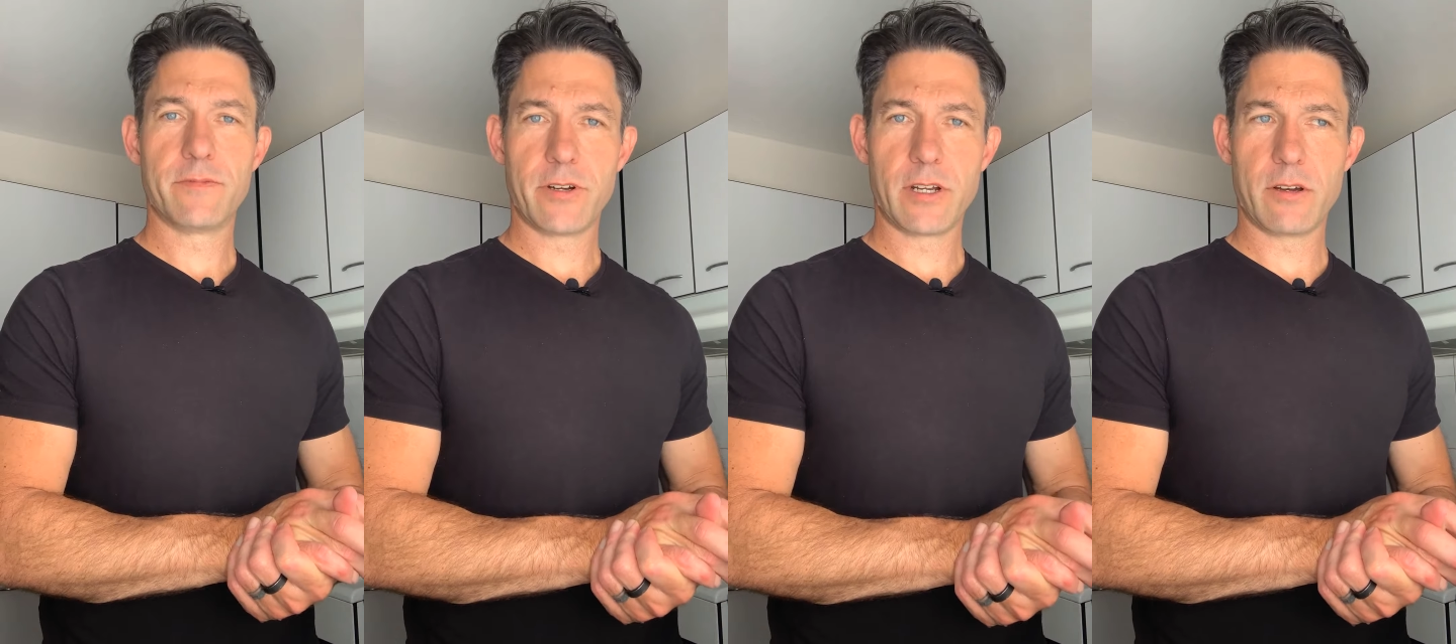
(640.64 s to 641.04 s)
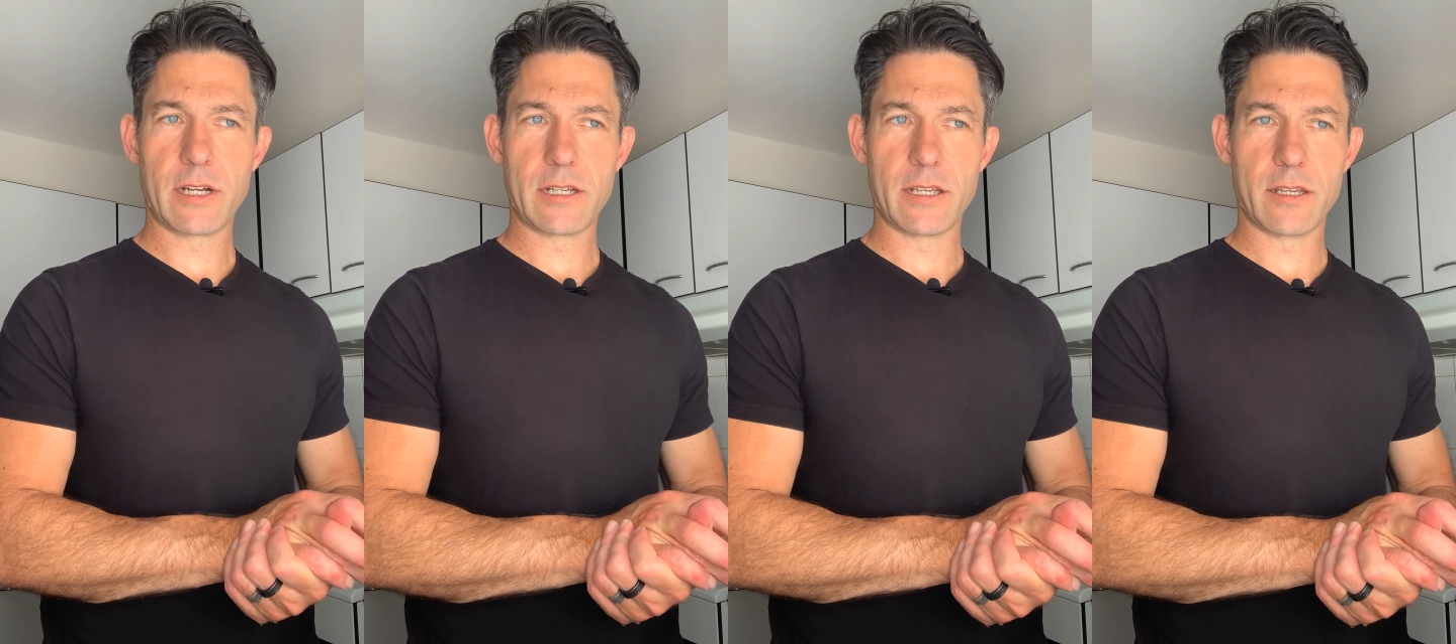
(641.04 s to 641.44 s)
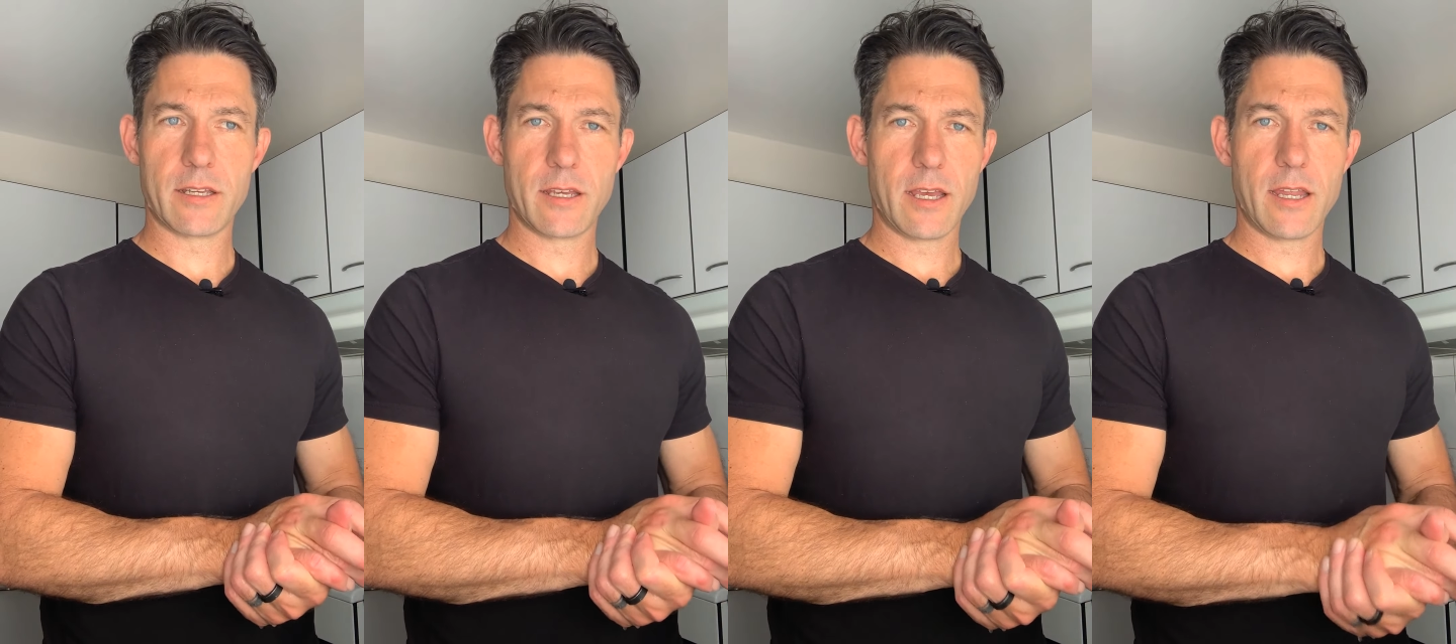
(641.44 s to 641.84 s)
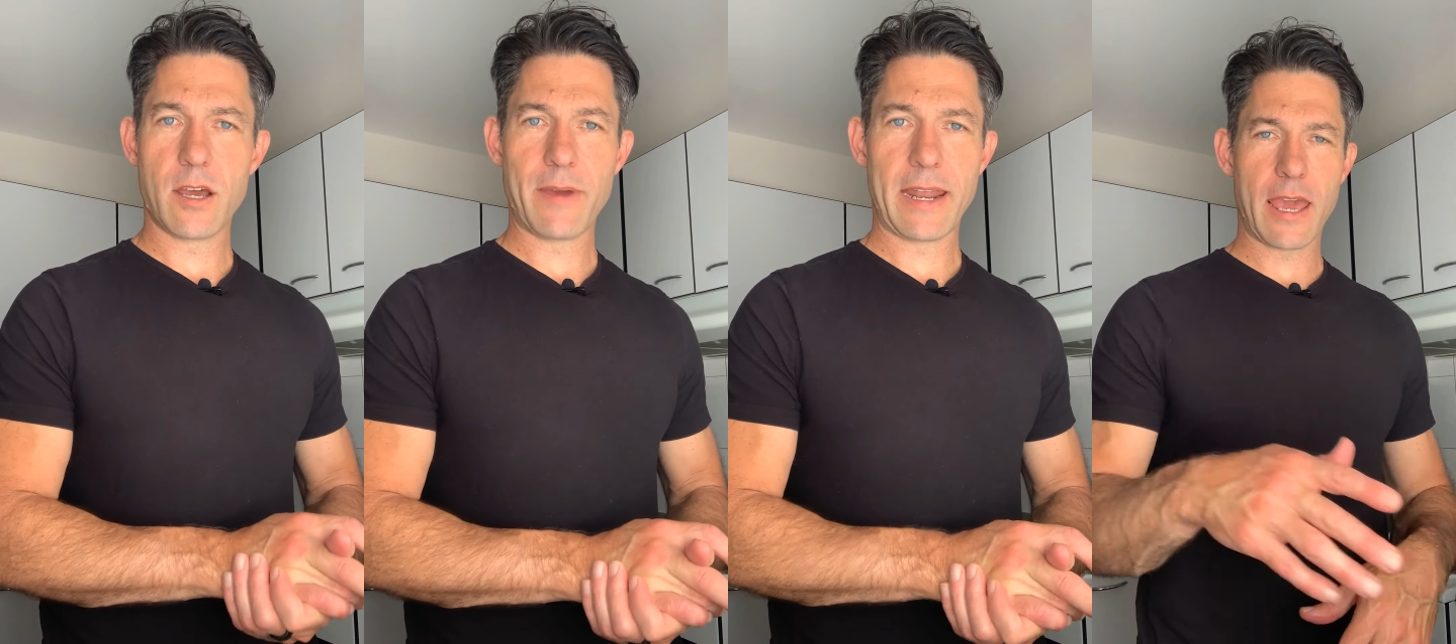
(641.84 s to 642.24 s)
Very likely.
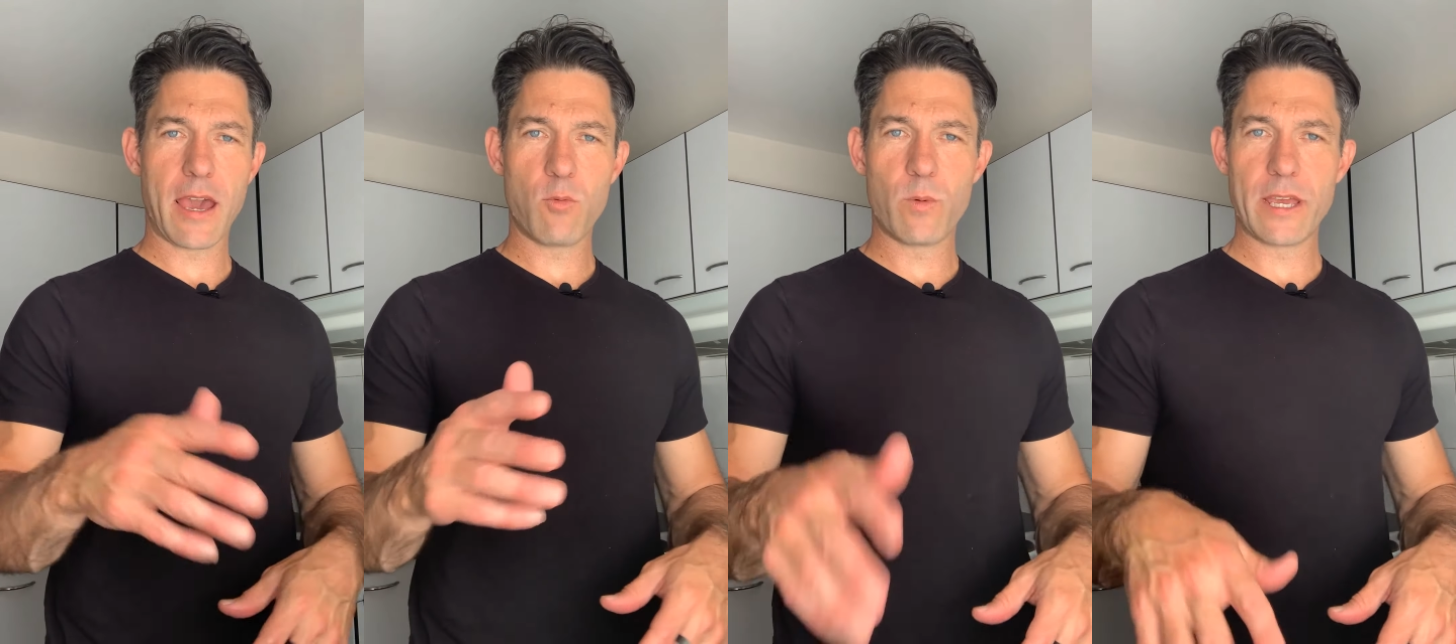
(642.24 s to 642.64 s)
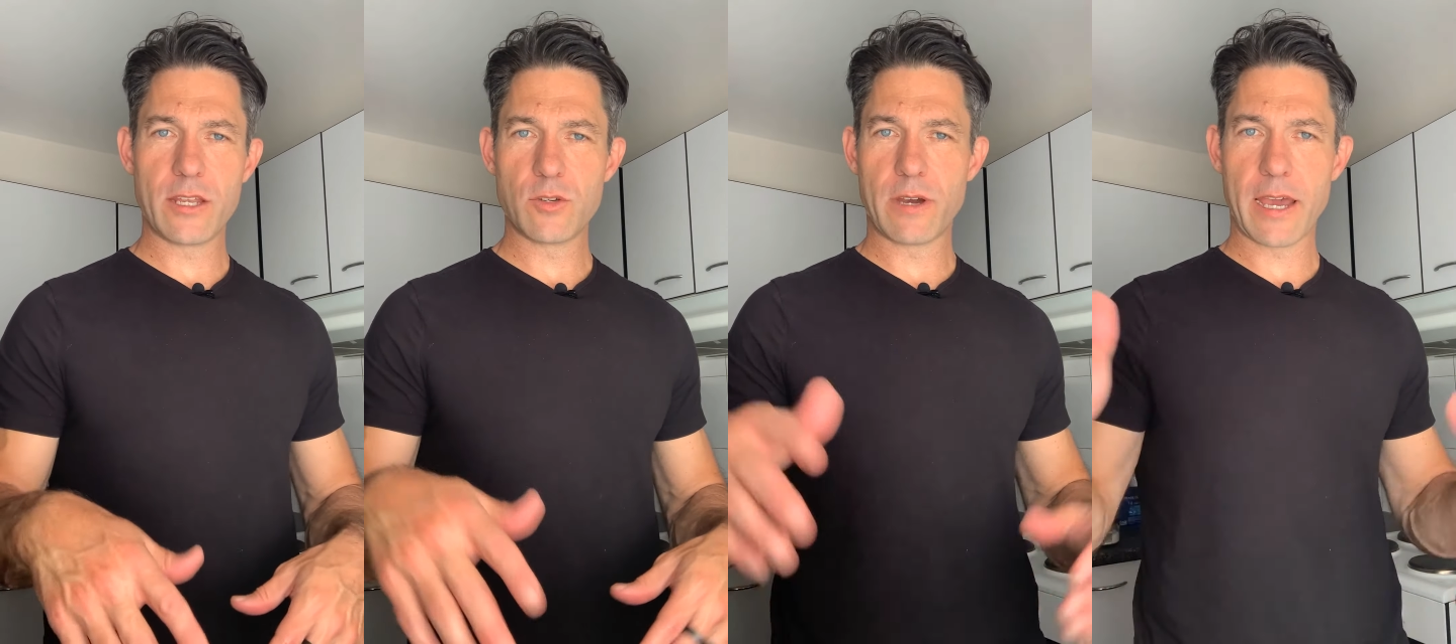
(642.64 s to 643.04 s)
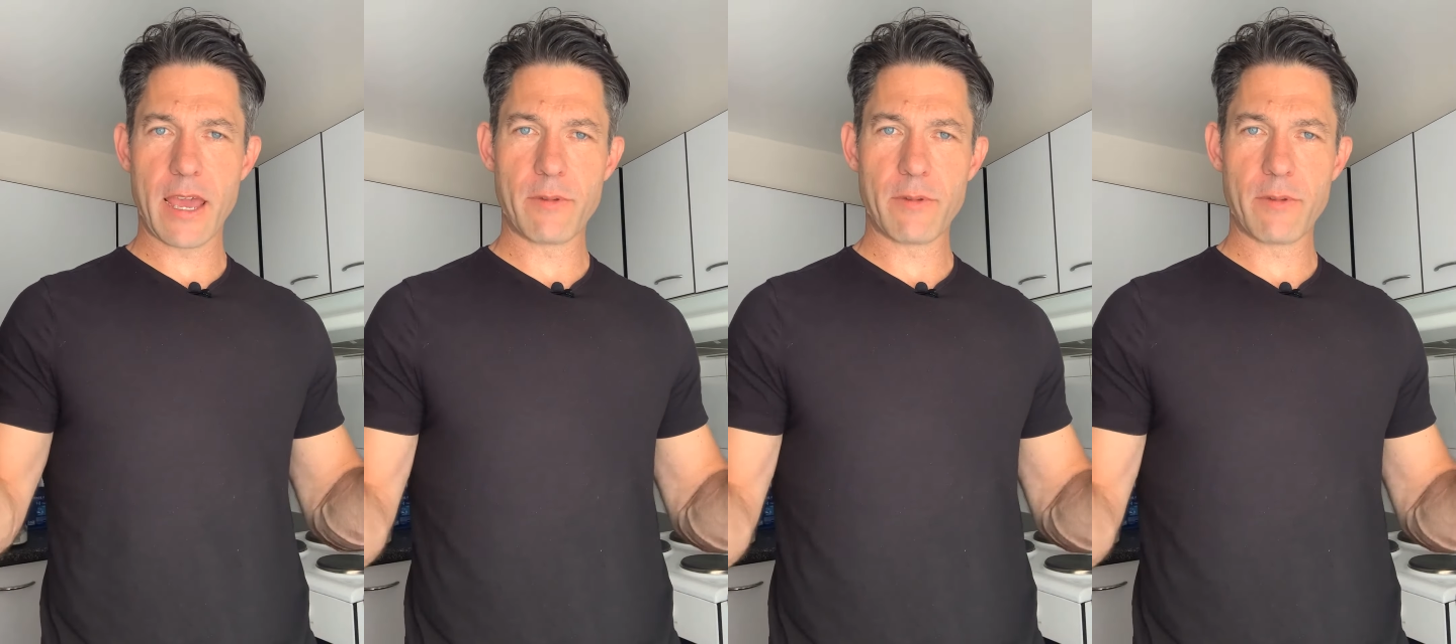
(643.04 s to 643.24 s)
No matter how weird you are,